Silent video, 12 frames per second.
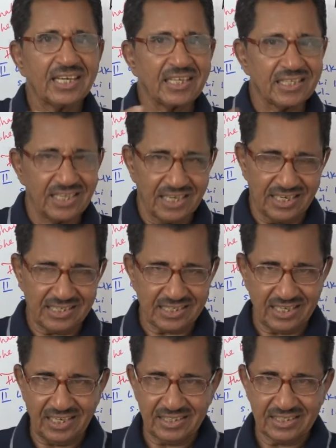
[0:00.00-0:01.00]
in the
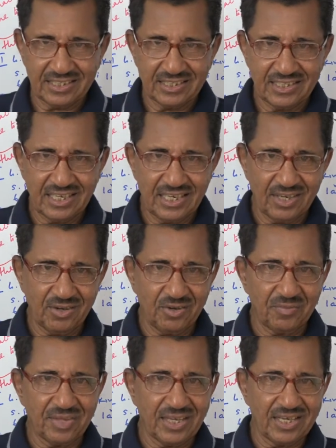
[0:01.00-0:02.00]
next class. I
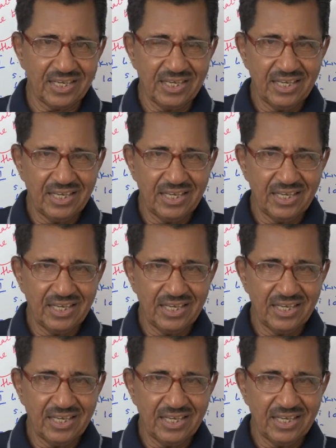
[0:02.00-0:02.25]
hope that